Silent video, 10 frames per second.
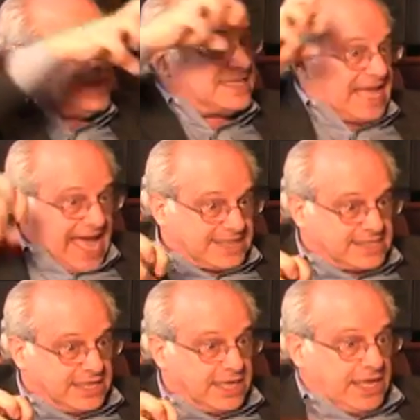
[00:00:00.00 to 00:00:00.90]
and
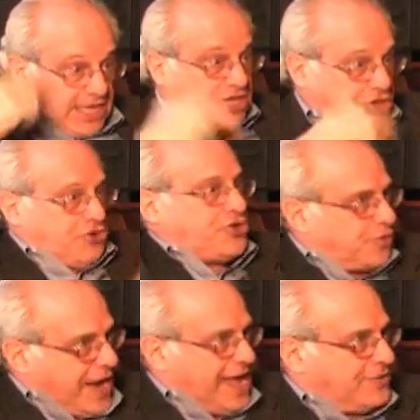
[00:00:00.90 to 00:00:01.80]
taxed it, he turned
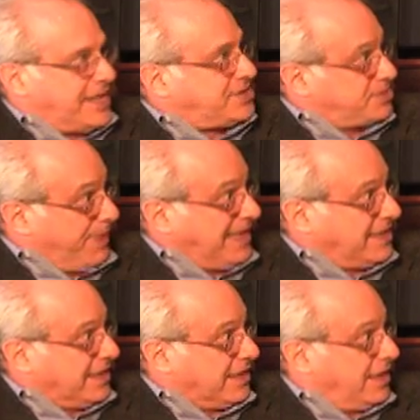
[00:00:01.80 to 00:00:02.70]
around and spent
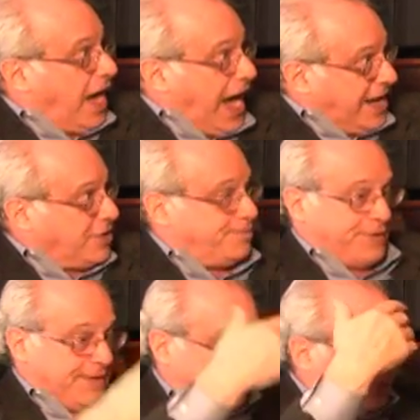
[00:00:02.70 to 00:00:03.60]
it, hired
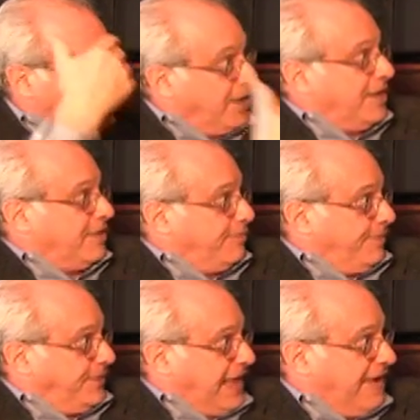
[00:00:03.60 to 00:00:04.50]
people,
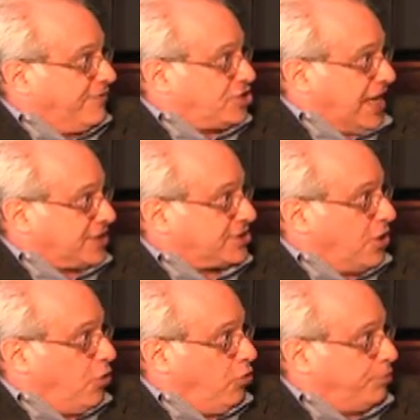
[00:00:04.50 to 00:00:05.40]
gave checks to
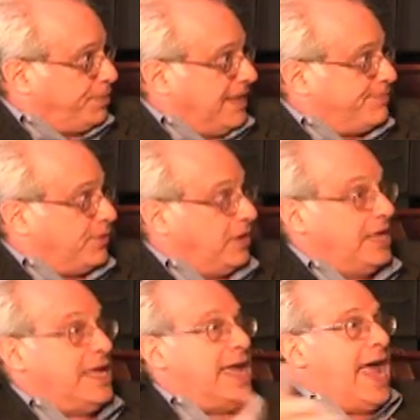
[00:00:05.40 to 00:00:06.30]
old people,
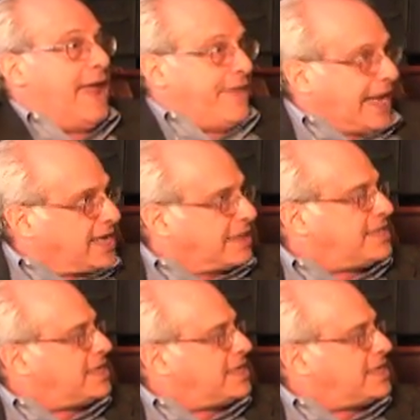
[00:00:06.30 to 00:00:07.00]
and that got the